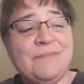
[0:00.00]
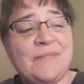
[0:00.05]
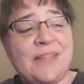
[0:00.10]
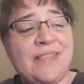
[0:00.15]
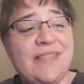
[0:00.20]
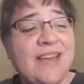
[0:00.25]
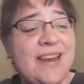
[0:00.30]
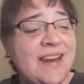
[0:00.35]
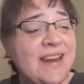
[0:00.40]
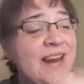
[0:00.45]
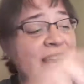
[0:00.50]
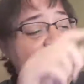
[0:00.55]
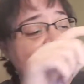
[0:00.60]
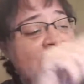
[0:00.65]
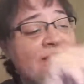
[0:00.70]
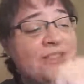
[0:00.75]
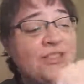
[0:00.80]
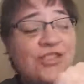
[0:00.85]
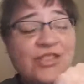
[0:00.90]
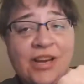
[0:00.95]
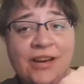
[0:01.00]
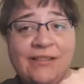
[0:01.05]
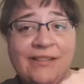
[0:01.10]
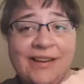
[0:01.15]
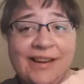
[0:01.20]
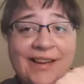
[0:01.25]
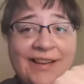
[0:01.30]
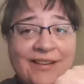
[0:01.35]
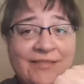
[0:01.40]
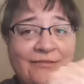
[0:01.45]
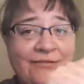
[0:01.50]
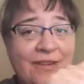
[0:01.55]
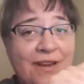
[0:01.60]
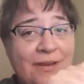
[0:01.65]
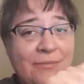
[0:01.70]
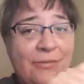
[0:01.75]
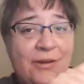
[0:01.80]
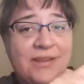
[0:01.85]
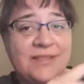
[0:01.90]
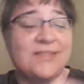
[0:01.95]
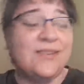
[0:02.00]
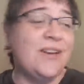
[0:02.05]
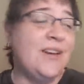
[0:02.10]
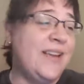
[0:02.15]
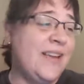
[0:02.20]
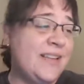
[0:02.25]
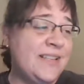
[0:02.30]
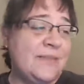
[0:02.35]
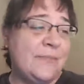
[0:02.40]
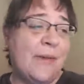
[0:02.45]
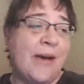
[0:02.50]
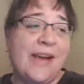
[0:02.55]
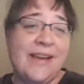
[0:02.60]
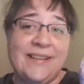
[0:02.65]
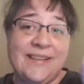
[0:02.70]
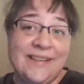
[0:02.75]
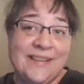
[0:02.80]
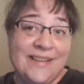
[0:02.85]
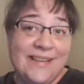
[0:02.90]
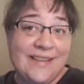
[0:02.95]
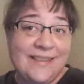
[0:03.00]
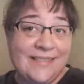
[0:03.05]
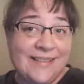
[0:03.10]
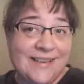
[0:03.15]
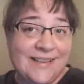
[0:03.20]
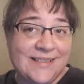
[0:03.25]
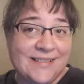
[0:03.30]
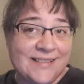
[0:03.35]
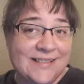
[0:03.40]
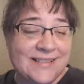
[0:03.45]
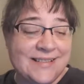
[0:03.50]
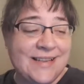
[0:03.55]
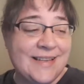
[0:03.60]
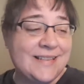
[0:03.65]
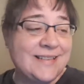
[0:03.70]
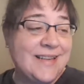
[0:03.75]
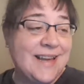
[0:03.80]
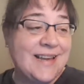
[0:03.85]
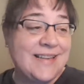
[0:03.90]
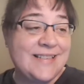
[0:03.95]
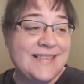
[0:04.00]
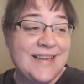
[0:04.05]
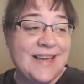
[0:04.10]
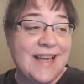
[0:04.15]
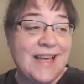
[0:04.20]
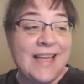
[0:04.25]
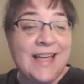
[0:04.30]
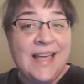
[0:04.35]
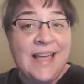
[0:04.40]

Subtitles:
And then it hits Jerry and it vibrates on his mind and he thinks it's his idea